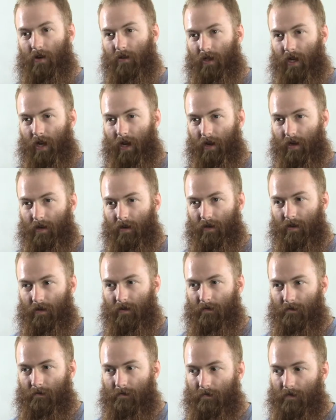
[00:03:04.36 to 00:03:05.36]
care,
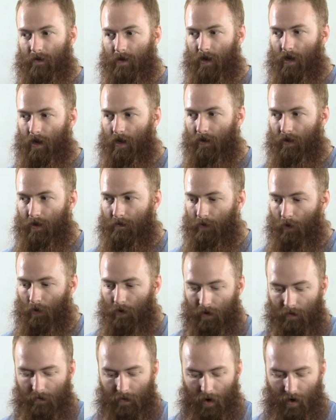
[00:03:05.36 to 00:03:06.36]
the
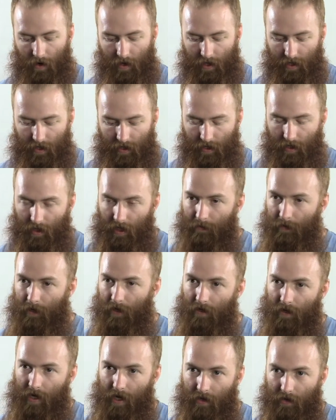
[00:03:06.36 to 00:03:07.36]
important part is clipping
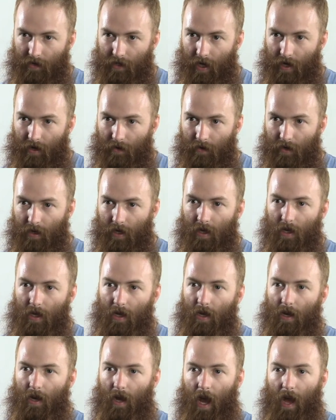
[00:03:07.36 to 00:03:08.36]
your nails down
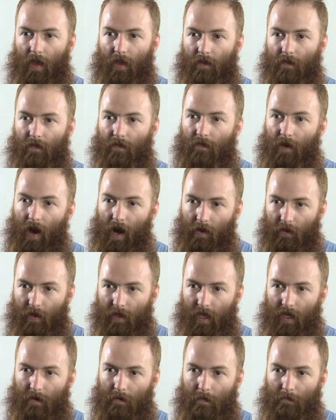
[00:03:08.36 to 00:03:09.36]
and then filing
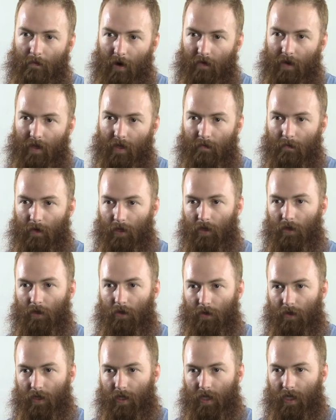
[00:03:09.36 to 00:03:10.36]
them and buffing them
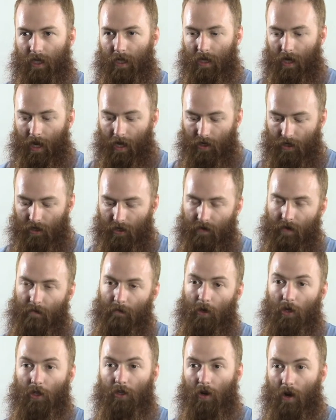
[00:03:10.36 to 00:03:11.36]
until the edges of them
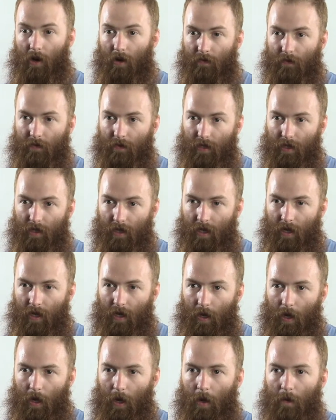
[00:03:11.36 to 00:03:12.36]
are soft,
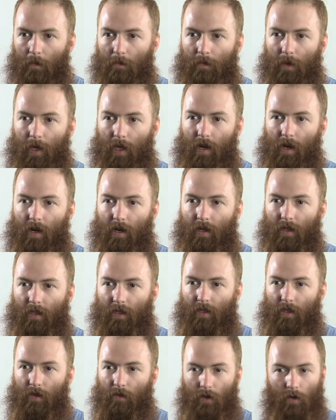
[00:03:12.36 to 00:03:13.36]

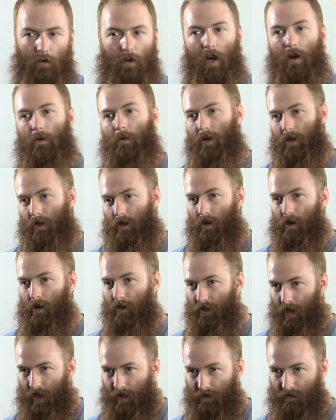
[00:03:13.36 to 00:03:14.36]
because you do not want to
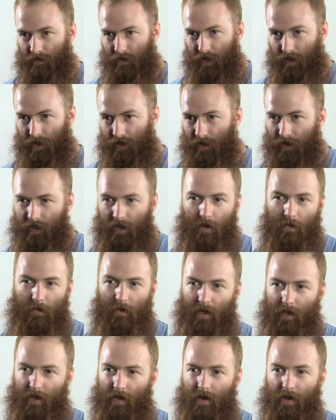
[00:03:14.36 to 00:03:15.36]
cause anal fissures. You don't
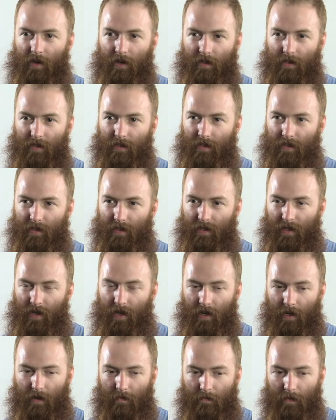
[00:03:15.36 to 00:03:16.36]
want to cause
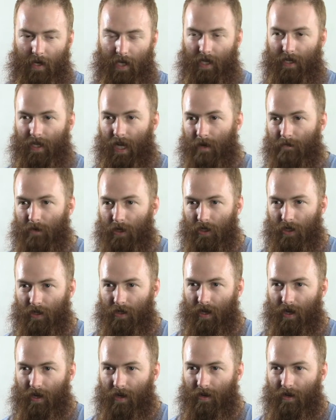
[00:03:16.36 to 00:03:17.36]
any damage in
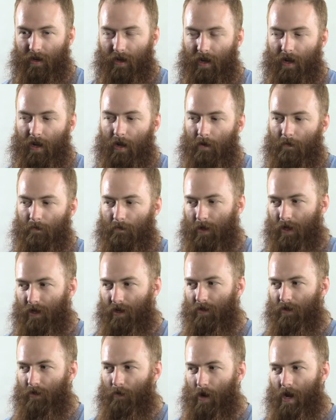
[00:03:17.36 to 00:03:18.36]
there,
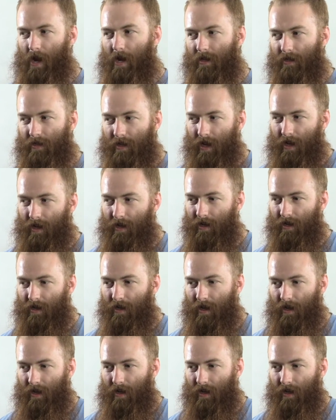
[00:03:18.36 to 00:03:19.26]
because the way I say it,